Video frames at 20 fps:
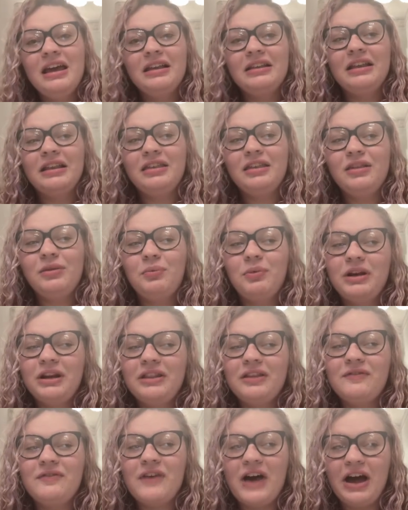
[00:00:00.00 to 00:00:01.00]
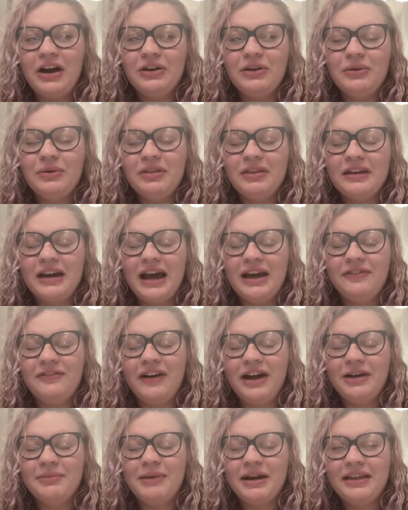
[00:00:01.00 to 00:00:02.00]
This is one of the values that I
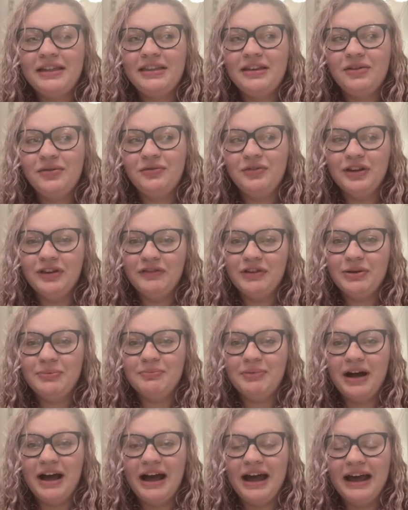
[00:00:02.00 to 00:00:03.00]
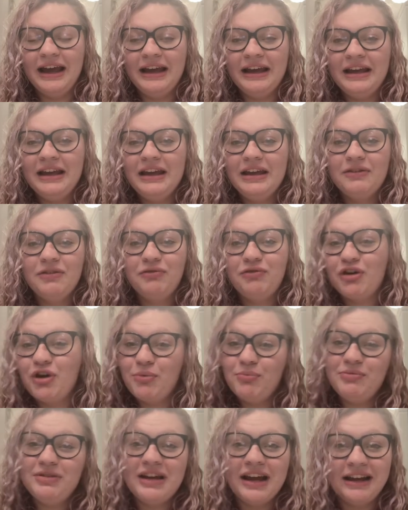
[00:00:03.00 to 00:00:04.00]
find myself living by
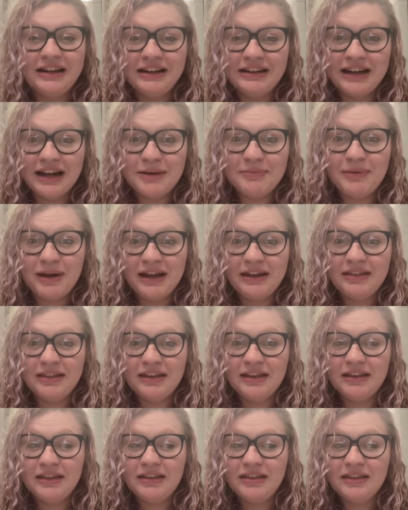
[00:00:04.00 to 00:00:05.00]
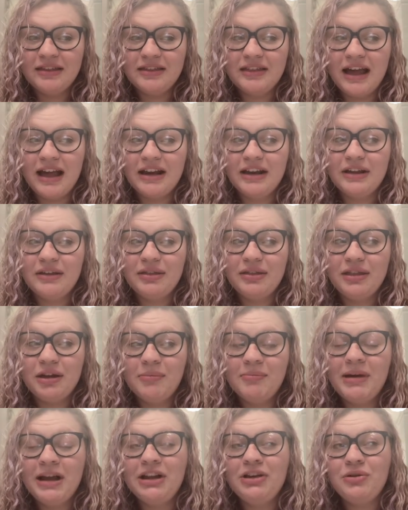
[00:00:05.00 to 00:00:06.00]
from day to day basis. That if
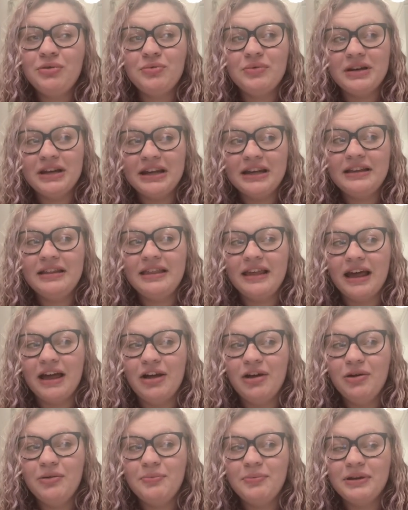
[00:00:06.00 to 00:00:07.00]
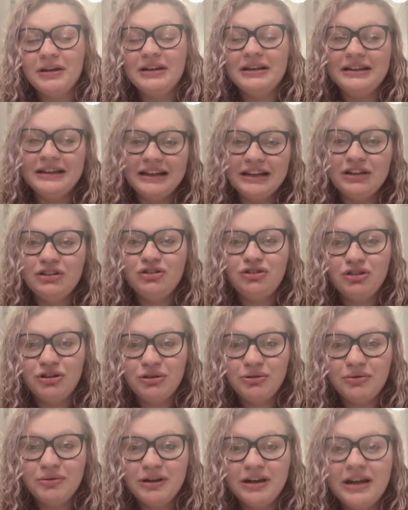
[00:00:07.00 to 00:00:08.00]
somebody who needs help needs you,
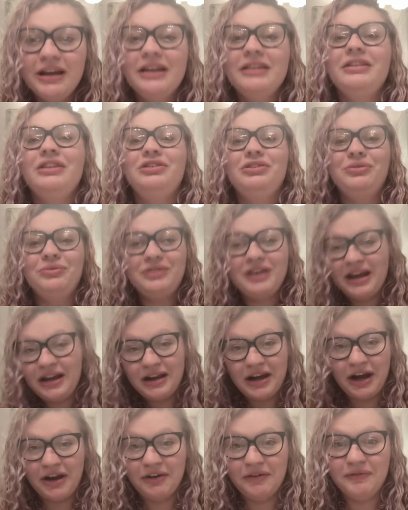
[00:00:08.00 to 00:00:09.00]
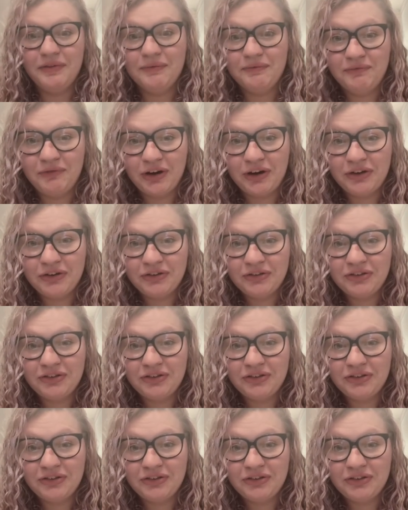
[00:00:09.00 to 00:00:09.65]
then you take care of them first.